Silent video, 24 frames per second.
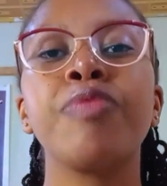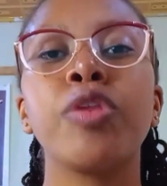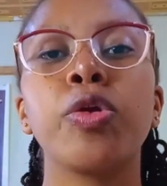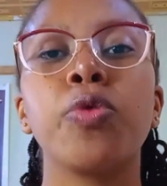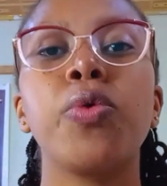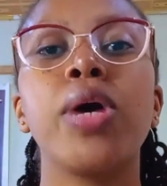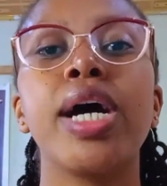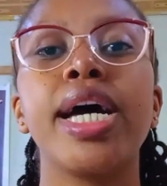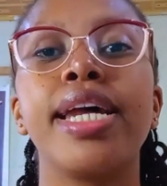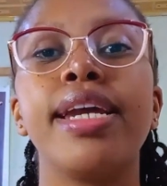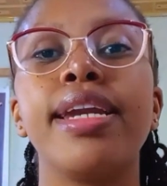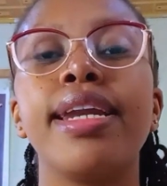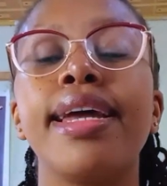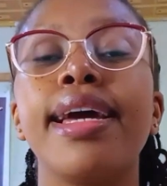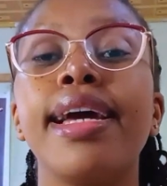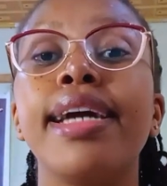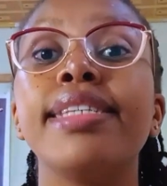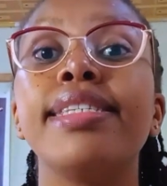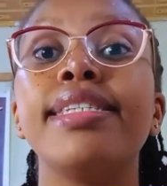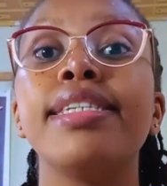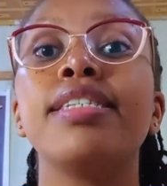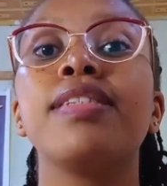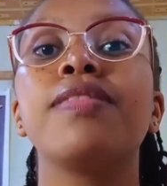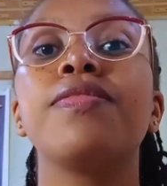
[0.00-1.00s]
One,
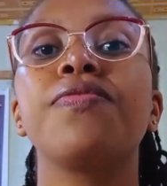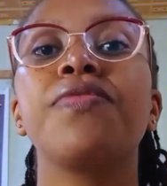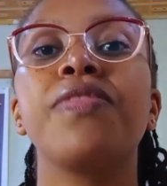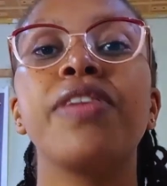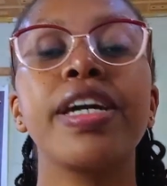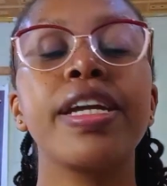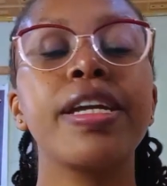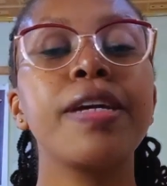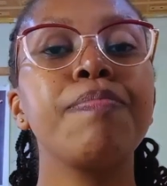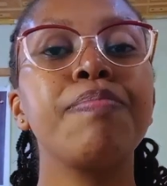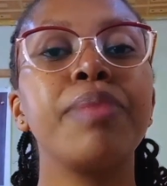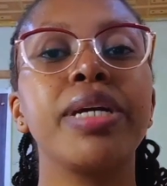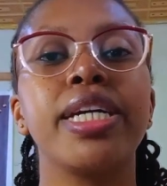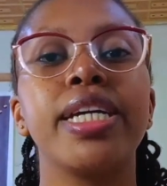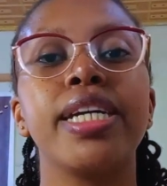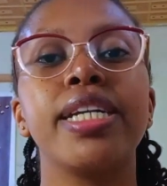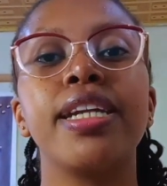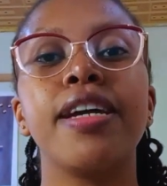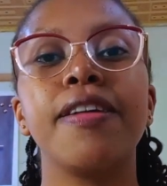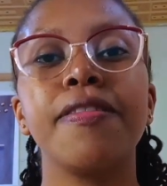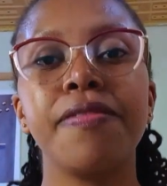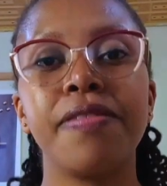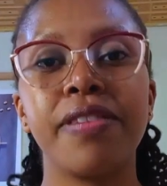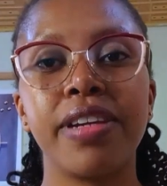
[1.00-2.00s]
it is very
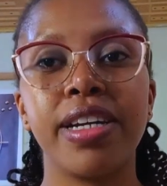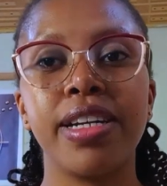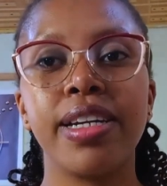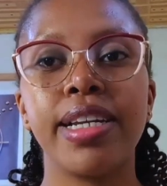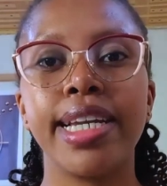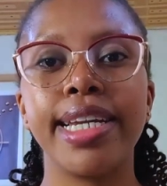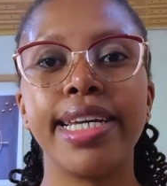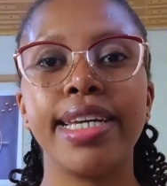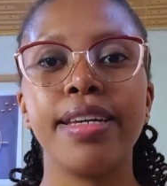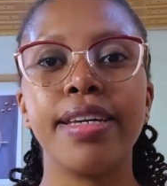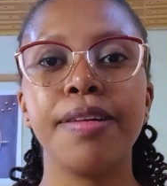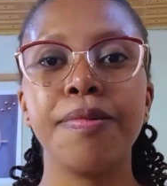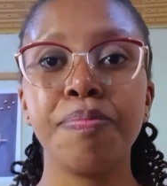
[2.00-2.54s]
beginner friendly,